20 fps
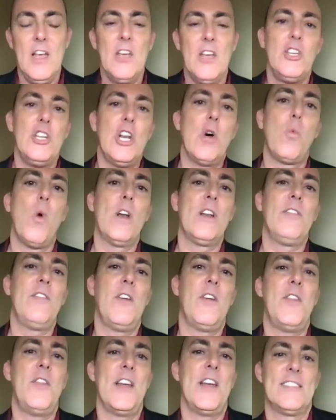You know, one of
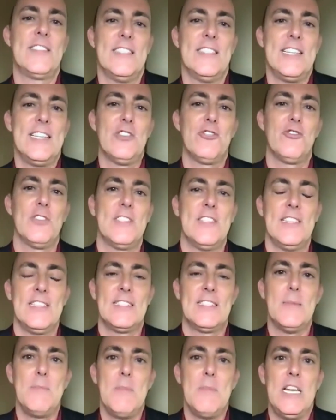the things that's interesting
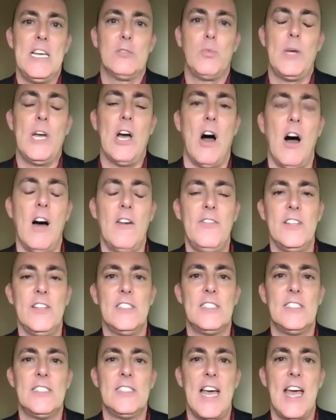to me is we
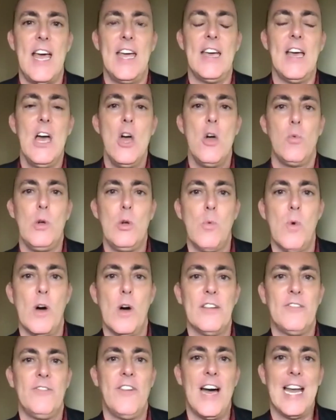often say we want
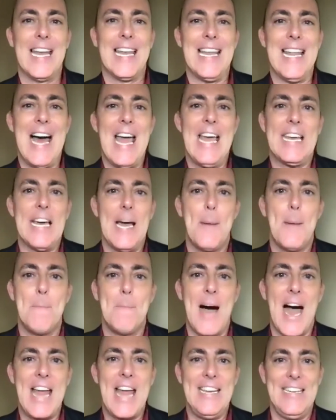to find
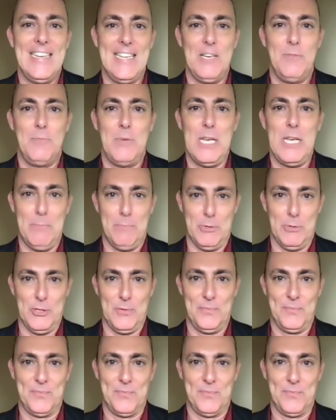like-minded people.